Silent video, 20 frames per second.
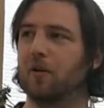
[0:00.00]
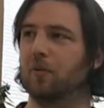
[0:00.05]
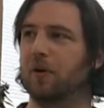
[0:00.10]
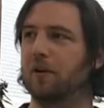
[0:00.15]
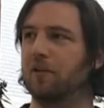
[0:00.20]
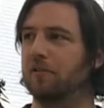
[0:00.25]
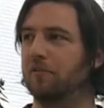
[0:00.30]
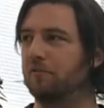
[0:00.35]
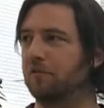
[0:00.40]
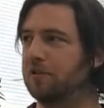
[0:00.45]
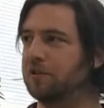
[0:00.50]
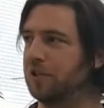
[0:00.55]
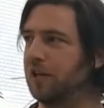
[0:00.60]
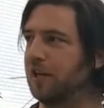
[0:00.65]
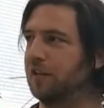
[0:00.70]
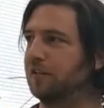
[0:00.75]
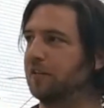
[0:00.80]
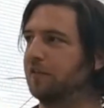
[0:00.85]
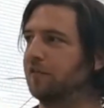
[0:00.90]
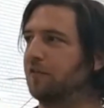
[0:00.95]
where it
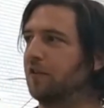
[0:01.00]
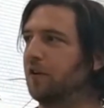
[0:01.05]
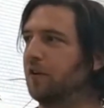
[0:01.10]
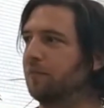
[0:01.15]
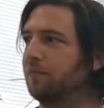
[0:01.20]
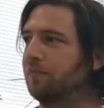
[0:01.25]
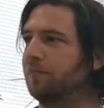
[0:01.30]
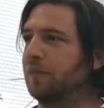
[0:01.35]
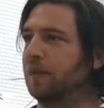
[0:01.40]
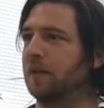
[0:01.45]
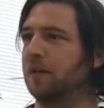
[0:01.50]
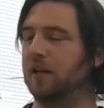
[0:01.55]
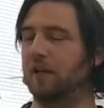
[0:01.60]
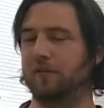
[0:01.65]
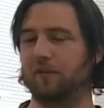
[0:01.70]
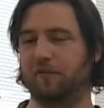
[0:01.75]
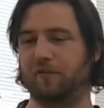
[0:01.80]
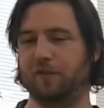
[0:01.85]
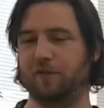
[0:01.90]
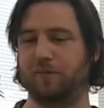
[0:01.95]
originated from,
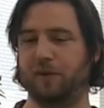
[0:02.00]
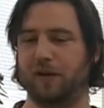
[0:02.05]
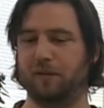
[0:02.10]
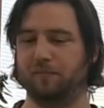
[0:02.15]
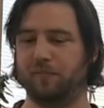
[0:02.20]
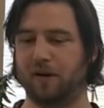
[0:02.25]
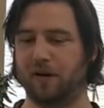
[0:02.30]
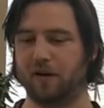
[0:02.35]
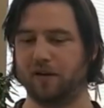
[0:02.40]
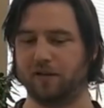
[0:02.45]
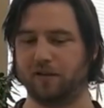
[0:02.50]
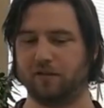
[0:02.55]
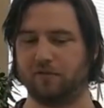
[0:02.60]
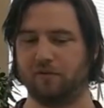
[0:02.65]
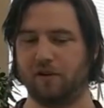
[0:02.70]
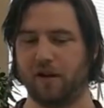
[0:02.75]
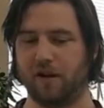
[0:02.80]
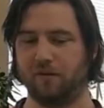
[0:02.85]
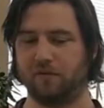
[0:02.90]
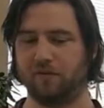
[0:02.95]
even if it's being passed
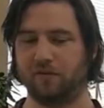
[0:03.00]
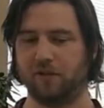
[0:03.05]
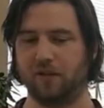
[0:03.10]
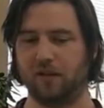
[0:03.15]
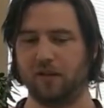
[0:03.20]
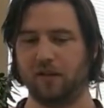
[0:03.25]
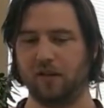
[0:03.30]
around,